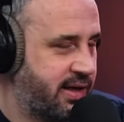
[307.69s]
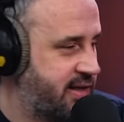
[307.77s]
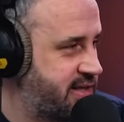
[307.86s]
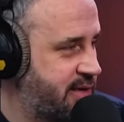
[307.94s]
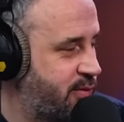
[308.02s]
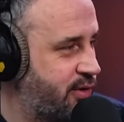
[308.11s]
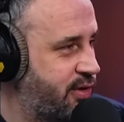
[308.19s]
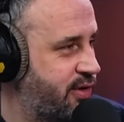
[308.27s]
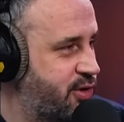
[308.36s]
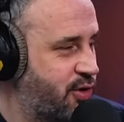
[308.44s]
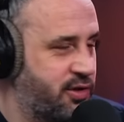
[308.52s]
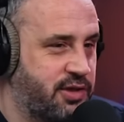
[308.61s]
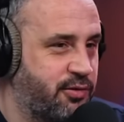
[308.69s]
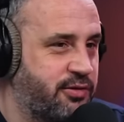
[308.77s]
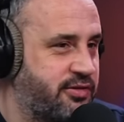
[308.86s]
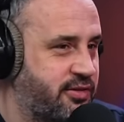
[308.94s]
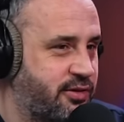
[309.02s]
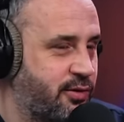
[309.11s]
seeing what Georgie
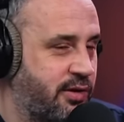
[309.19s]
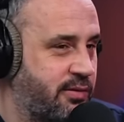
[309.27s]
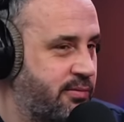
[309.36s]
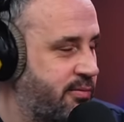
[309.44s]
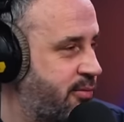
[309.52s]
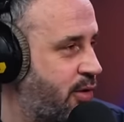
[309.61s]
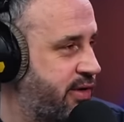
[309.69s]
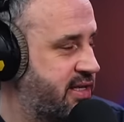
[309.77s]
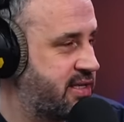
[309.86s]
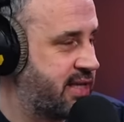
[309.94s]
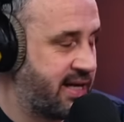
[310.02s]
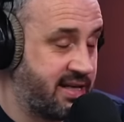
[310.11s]
Roots is doing more recently.